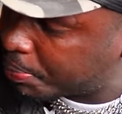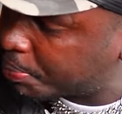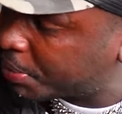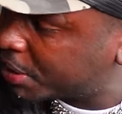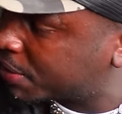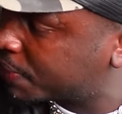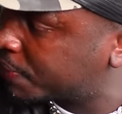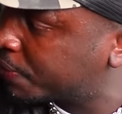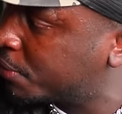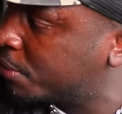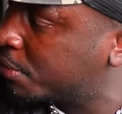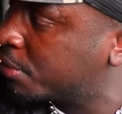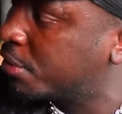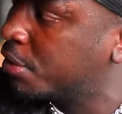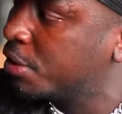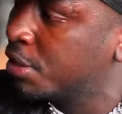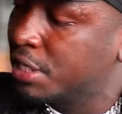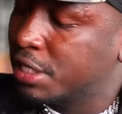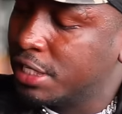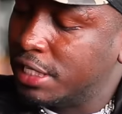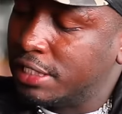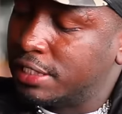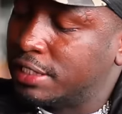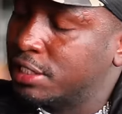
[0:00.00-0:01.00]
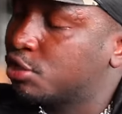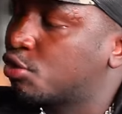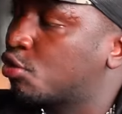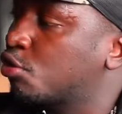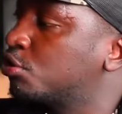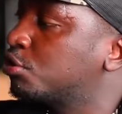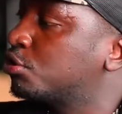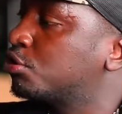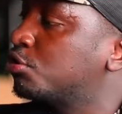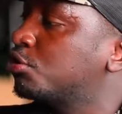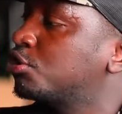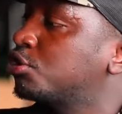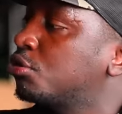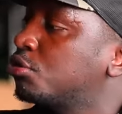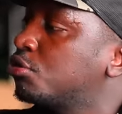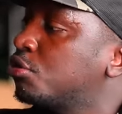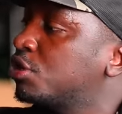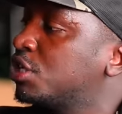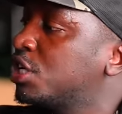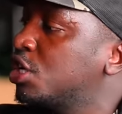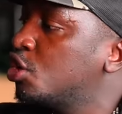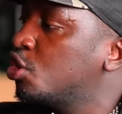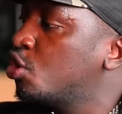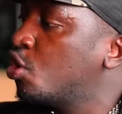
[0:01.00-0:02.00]
peaceful. Is it
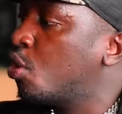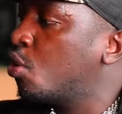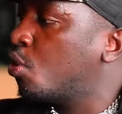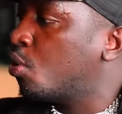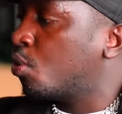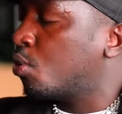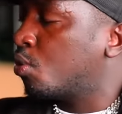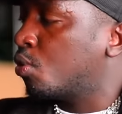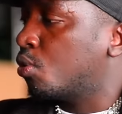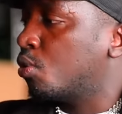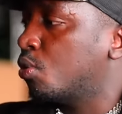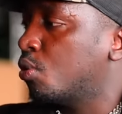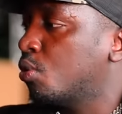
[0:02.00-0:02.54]
constitutional? No.